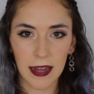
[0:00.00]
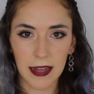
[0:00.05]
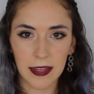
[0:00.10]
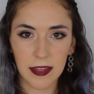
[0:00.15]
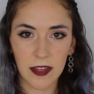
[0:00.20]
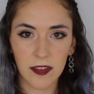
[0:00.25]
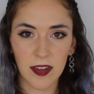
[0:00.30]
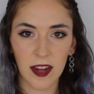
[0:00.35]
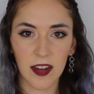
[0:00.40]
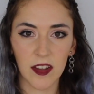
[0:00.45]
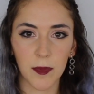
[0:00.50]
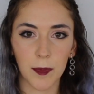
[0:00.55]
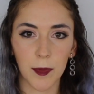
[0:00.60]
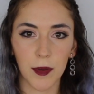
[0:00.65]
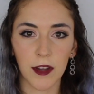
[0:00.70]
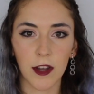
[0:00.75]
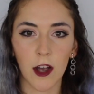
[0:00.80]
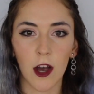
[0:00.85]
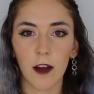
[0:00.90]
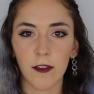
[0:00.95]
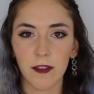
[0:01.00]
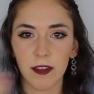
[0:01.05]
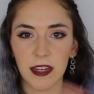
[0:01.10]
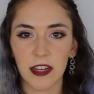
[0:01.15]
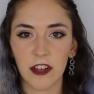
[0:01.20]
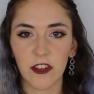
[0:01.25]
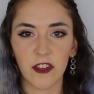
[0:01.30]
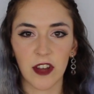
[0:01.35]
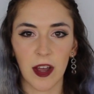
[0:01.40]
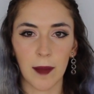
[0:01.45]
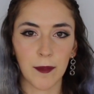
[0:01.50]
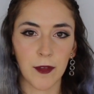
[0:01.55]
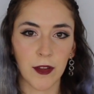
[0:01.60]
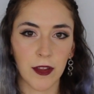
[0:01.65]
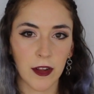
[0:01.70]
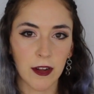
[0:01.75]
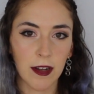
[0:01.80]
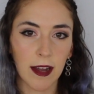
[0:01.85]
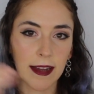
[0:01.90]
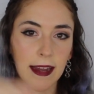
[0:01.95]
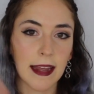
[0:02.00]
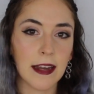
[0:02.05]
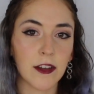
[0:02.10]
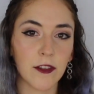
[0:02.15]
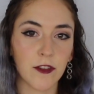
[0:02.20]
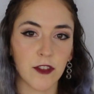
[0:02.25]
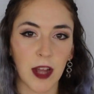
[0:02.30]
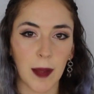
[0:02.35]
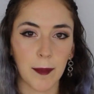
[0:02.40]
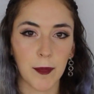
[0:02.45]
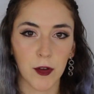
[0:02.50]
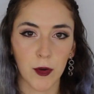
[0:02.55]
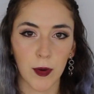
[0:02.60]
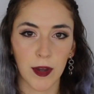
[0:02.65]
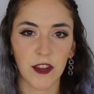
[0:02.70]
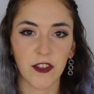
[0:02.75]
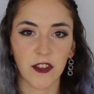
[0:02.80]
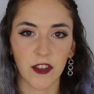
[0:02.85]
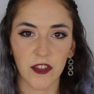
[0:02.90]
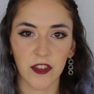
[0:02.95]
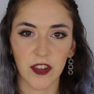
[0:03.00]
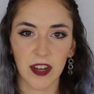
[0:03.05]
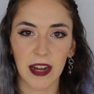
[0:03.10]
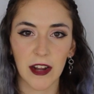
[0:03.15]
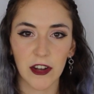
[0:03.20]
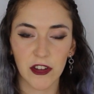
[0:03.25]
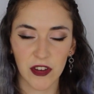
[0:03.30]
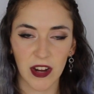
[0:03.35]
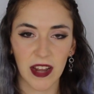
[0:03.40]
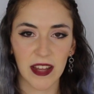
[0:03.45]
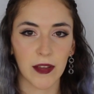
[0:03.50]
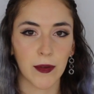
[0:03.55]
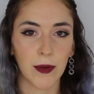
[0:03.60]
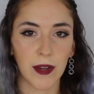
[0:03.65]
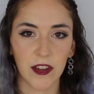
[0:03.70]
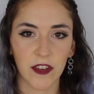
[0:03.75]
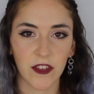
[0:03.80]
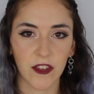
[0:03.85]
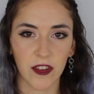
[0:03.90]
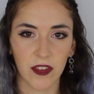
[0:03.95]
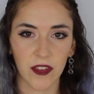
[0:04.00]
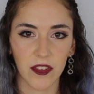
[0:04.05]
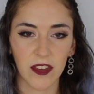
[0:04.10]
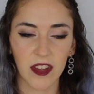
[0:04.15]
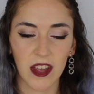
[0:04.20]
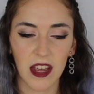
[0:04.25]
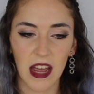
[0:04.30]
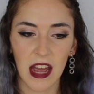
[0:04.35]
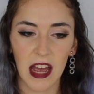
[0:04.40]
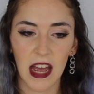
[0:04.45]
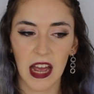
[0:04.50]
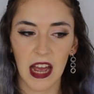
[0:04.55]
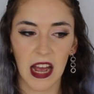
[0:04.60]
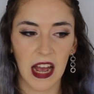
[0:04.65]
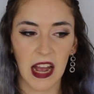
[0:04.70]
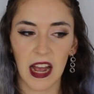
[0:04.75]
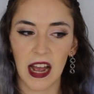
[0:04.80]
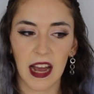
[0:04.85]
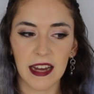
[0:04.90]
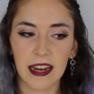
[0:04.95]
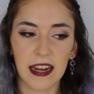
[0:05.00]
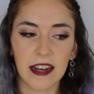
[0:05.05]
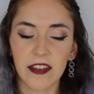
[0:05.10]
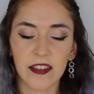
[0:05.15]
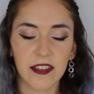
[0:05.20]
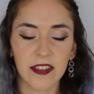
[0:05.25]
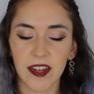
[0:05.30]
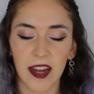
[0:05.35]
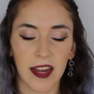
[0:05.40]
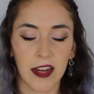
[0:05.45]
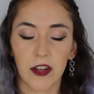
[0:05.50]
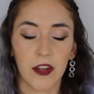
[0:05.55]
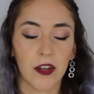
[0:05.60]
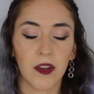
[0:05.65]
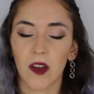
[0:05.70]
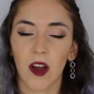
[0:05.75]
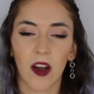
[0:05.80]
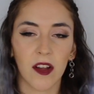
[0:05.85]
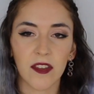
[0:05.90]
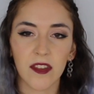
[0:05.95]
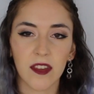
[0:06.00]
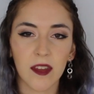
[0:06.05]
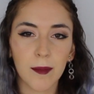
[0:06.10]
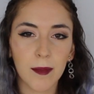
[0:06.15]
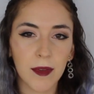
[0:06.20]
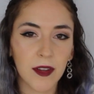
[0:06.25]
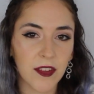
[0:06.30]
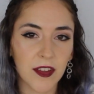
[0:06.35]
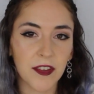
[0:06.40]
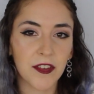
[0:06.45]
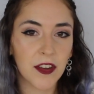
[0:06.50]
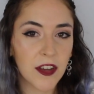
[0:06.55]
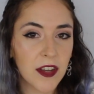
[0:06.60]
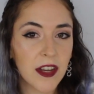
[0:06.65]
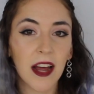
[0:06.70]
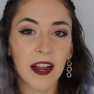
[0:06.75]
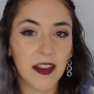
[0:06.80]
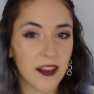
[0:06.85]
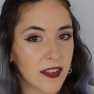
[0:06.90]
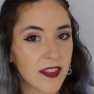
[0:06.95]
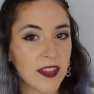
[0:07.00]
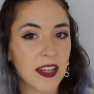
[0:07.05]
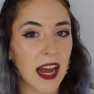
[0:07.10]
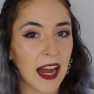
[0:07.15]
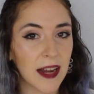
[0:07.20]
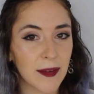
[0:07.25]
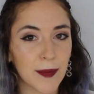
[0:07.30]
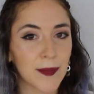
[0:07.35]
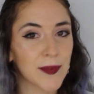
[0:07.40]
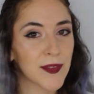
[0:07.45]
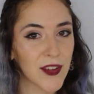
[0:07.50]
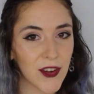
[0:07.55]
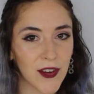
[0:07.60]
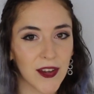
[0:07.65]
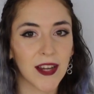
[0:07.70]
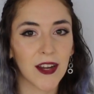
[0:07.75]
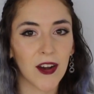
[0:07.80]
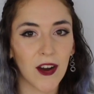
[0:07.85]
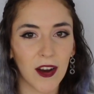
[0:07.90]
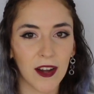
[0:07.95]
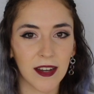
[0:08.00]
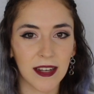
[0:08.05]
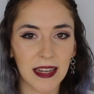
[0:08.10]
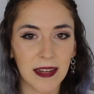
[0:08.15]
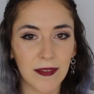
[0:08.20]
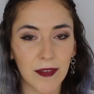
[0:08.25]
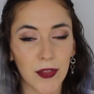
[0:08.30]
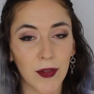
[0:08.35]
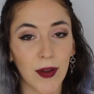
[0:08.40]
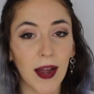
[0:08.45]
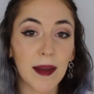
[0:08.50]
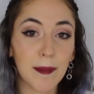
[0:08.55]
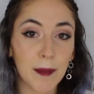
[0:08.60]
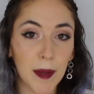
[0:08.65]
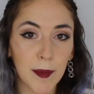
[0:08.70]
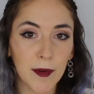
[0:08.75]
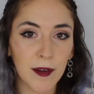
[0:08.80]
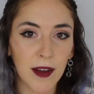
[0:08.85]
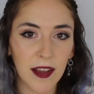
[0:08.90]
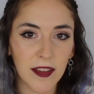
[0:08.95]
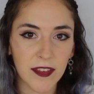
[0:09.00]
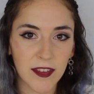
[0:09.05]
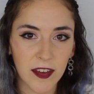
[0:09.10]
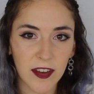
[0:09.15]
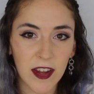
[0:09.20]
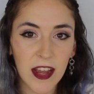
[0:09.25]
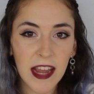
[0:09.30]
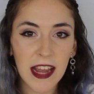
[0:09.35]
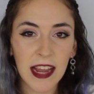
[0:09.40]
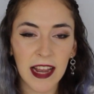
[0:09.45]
in the textbook, after each chapter, there are like end of chapter questions, and I would try the questions, and I couldn't answer them because I didn't understand what was going on, even though I'd memorized it.